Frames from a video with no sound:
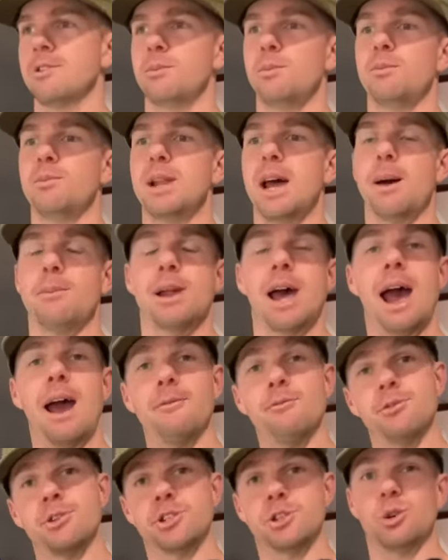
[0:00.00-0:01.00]
and we've been able to
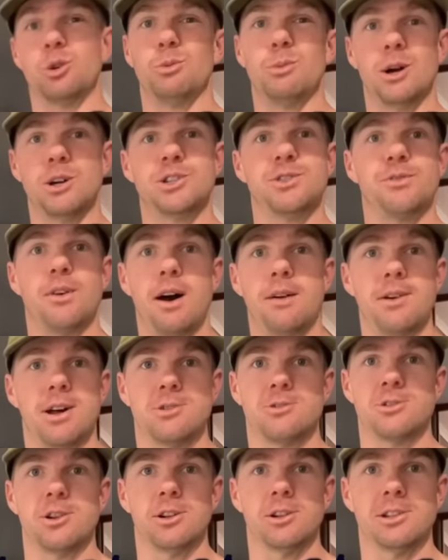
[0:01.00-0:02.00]
average almost
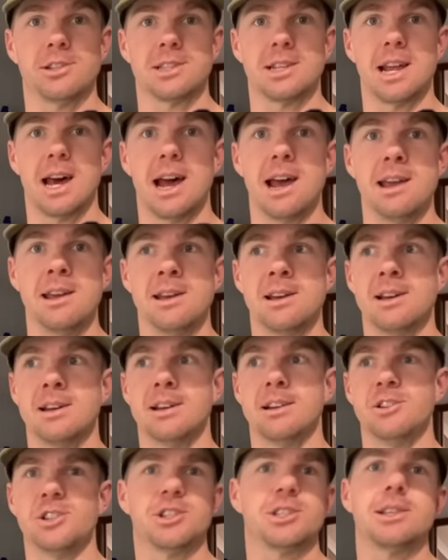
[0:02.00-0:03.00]
$500 a day,
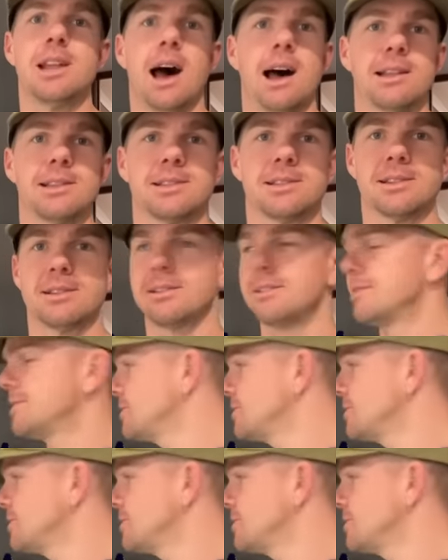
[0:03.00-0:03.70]
just nuts.